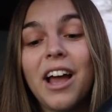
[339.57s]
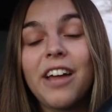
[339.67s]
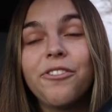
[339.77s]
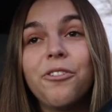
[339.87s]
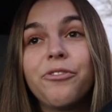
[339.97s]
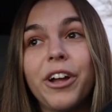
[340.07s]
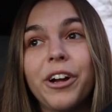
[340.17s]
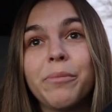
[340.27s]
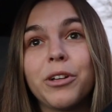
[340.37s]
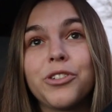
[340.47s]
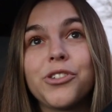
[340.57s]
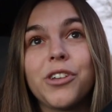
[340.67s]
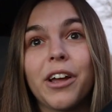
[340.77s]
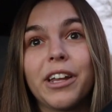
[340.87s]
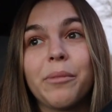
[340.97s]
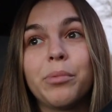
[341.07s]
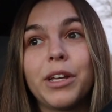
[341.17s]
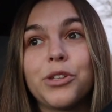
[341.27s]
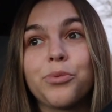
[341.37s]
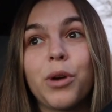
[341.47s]
I feel very much stuck in a
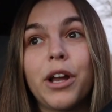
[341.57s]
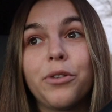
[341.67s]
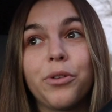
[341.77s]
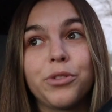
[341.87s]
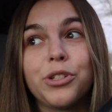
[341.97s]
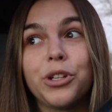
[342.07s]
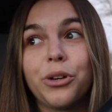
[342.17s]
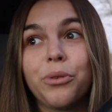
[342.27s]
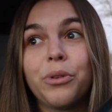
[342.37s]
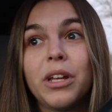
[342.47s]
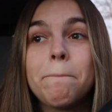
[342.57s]
place where I don't know what to do.